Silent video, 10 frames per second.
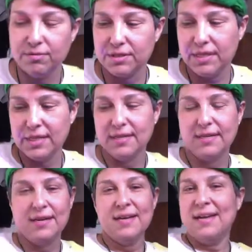See, and
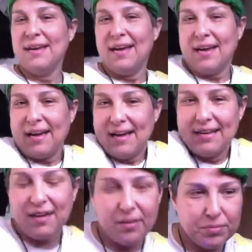
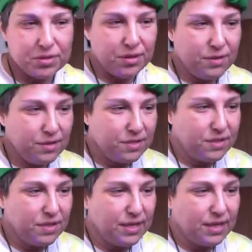now I'm starting to
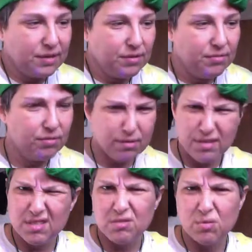see like, well,
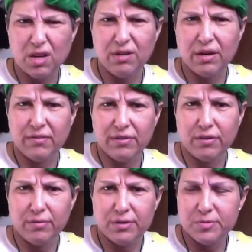this is why you haven't
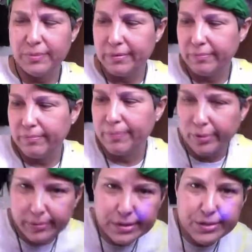always been
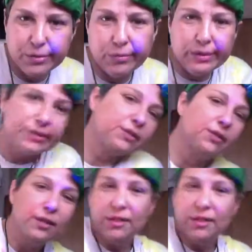promiscuous.